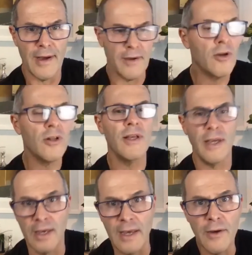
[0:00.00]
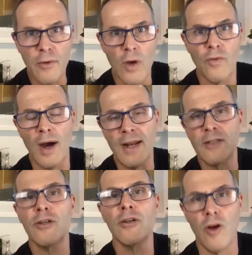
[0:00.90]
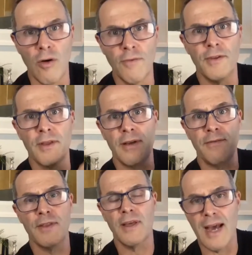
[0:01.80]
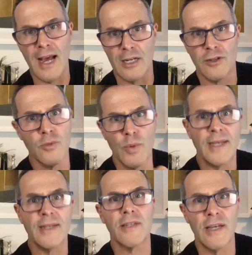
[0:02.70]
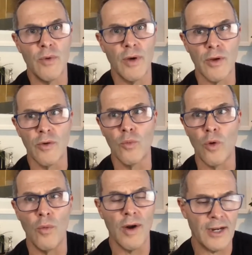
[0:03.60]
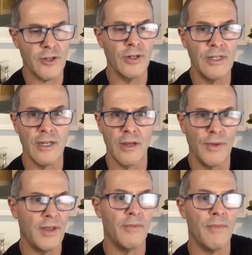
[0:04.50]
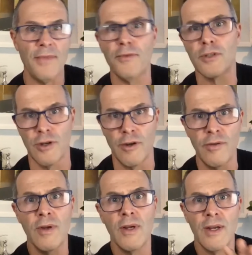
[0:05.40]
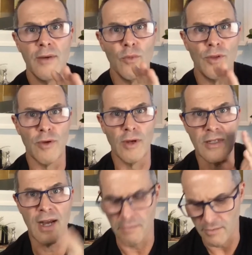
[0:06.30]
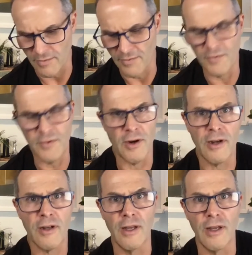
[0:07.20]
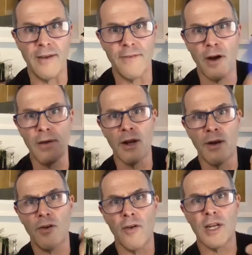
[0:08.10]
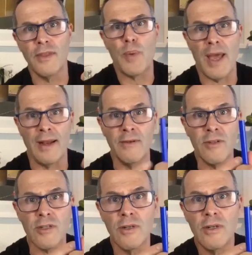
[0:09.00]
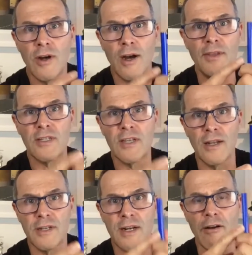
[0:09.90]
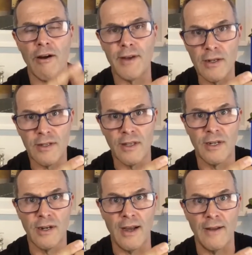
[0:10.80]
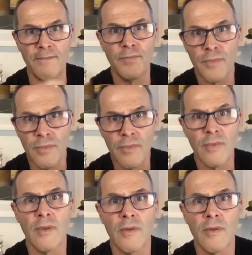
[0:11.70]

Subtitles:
clear, we've waited too long for the cash, because we can see what we're actually dealing with in a month or two with real estate very clearly. Okay. If I'm selling these pens, I either sell it today or I don't sell it today. Yeah.